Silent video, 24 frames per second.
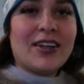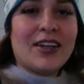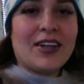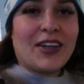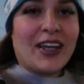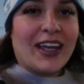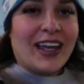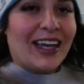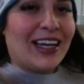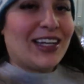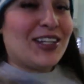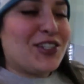
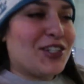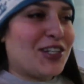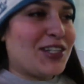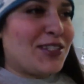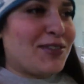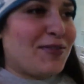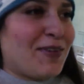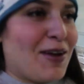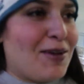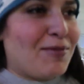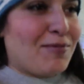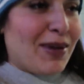Okay, I
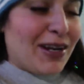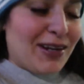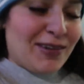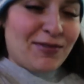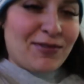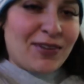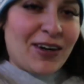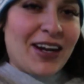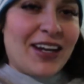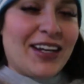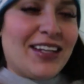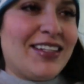just found my
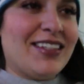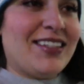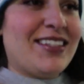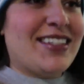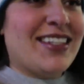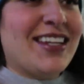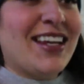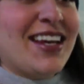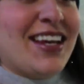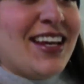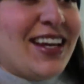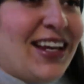friends.
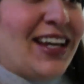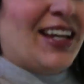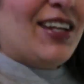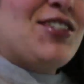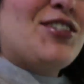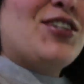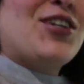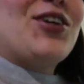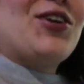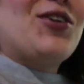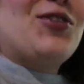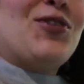It
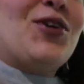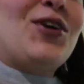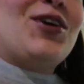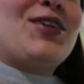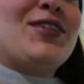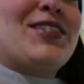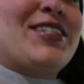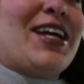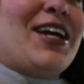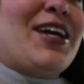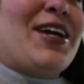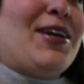took a
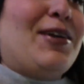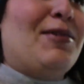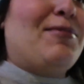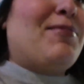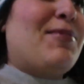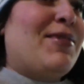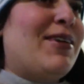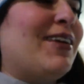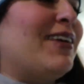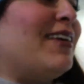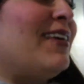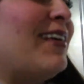long time,